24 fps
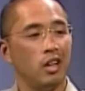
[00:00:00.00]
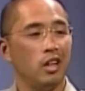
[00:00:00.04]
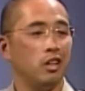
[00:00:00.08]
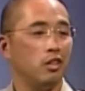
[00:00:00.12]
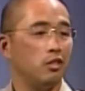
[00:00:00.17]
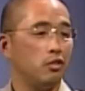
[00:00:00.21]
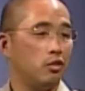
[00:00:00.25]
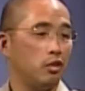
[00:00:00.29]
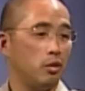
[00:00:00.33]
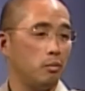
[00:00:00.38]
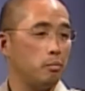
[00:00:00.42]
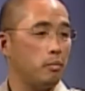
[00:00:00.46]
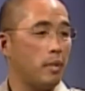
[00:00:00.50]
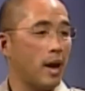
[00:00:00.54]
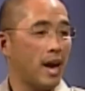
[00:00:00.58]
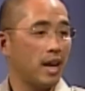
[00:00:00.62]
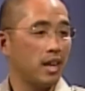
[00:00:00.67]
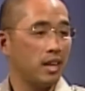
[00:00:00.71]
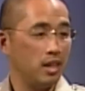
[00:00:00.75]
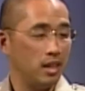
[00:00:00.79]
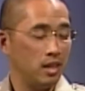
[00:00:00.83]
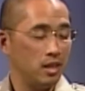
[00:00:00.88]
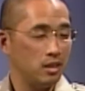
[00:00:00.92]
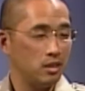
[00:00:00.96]
either from back
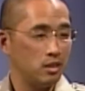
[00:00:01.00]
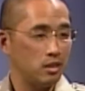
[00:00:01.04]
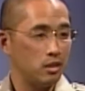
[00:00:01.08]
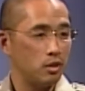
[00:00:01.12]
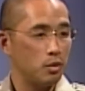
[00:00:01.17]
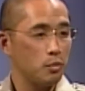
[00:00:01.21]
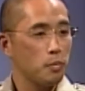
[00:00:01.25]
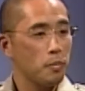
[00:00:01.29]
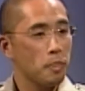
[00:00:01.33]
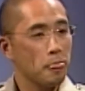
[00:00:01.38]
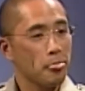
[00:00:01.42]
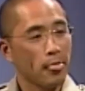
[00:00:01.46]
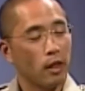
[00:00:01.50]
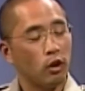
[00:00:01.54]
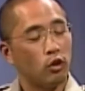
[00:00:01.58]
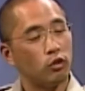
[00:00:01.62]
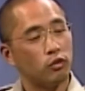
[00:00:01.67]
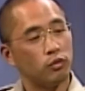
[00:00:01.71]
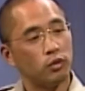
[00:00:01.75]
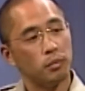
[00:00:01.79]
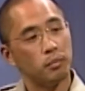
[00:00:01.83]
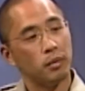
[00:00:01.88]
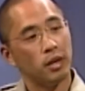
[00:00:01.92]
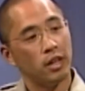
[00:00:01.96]
east or
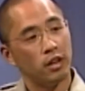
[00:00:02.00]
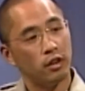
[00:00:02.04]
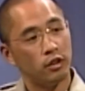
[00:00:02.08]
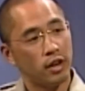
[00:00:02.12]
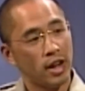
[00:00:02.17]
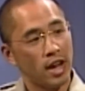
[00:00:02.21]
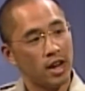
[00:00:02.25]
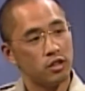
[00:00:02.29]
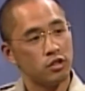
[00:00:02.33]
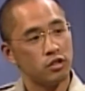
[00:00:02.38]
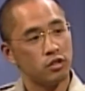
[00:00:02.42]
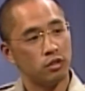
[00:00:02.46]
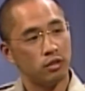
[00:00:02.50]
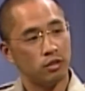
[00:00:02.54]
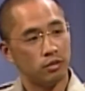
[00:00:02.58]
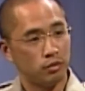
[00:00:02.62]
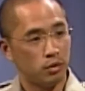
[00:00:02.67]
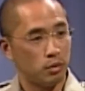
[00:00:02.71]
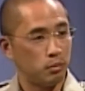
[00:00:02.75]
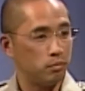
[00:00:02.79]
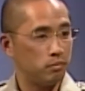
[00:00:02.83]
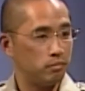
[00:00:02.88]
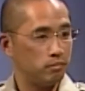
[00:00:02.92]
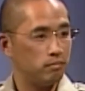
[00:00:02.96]
from international,
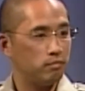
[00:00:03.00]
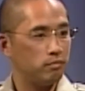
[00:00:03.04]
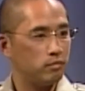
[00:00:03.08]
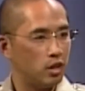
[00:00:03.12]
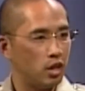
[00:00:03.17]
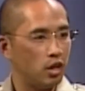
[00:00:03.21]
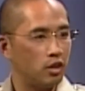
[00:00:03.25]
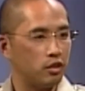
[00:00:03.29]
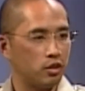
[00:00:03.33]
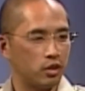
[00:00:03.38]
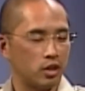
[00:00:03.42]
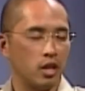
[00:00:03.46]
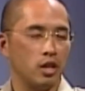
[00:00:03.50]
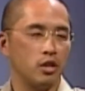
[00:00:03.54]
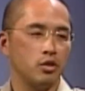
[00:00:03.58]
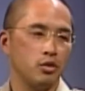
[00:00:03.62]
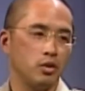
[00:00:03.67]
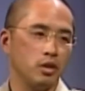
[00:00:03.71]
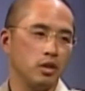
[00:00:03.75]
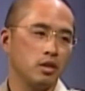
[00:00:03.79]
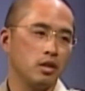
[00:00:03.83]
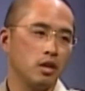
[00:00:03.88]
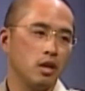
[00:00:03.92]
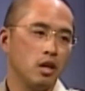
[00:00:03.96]
from other
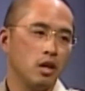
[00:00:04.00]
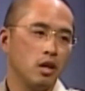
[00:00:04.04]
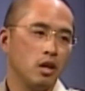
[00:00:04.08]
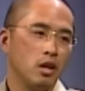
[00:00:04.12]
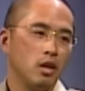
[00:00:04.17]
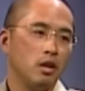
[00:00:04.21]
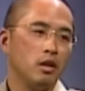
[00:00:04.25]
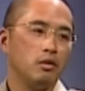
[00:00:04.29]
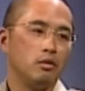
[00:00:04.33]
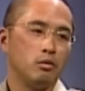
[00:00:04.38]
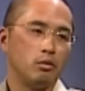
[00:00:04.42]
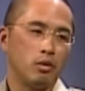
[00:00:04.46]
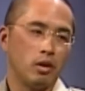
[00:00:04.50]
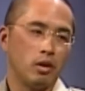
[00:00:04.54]
countries. A foreign country.